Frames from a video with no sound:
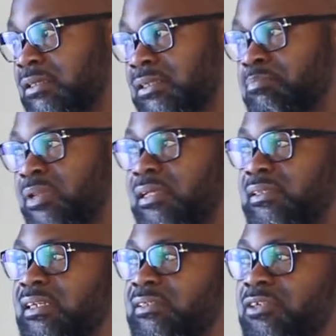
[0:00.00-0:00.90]
the important
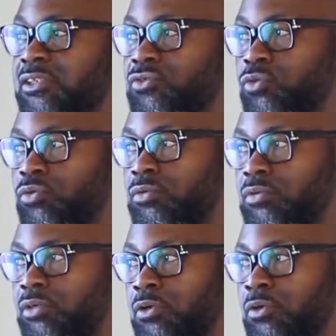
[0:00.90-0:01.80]
thing is really to,
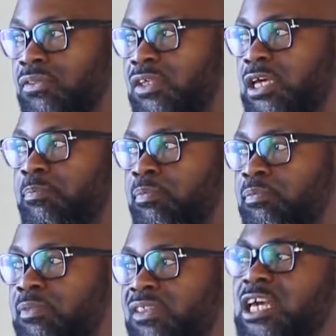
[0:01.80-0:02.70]
you know, think
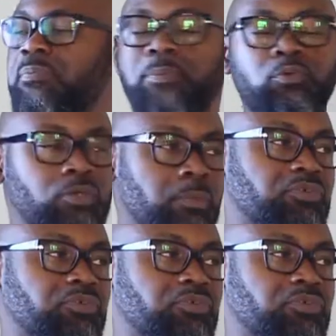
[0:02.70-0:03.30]
people, not